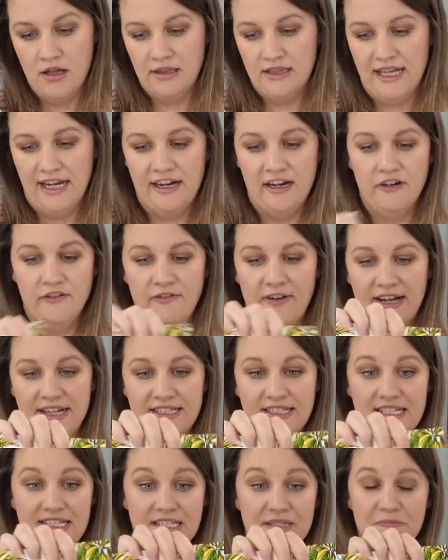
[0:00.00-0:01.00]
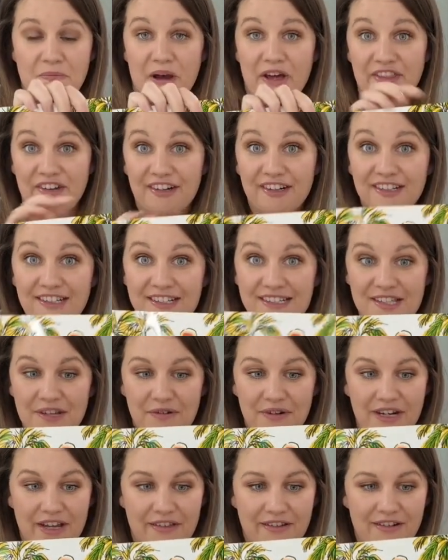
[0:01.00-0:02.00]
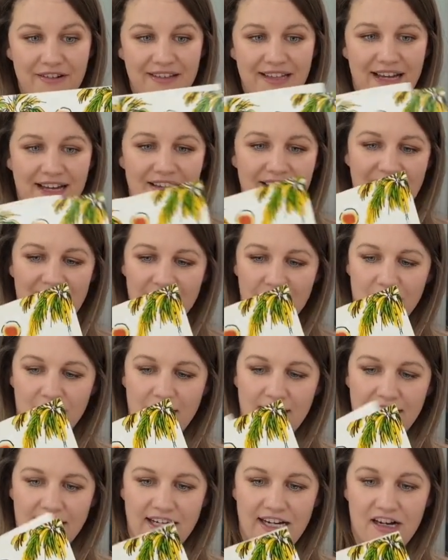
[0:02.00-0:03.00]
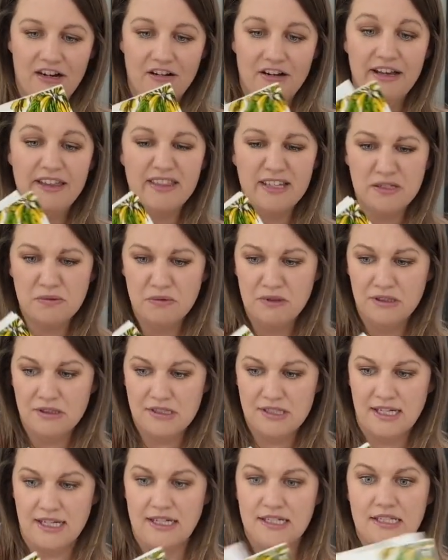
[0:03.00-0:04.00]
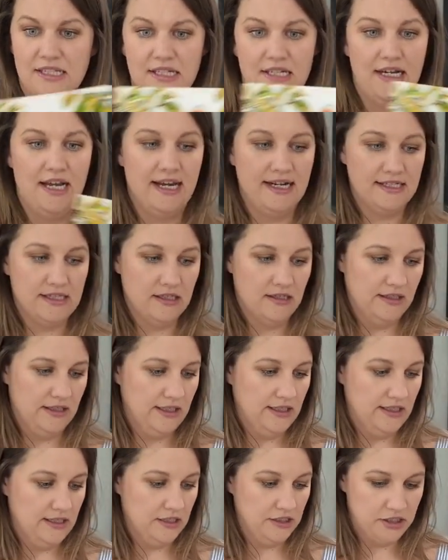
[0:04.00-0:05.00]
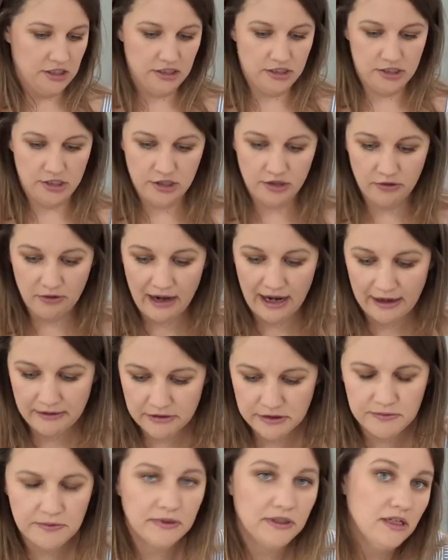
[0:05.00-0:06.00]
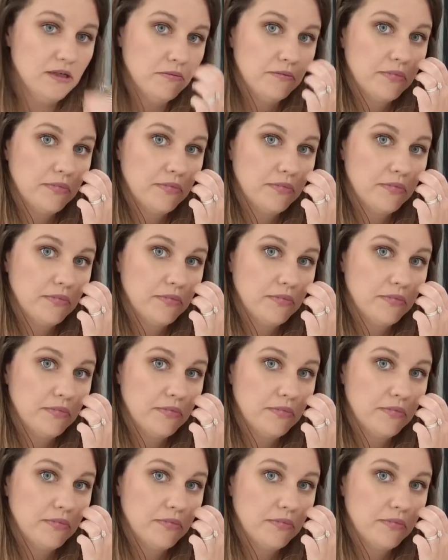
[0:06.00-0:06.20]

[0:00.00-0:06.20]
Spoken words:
Lyle Finds His Mother, so another Lyle, Crocodile, and this one looks like it's in excellent condition too. I was really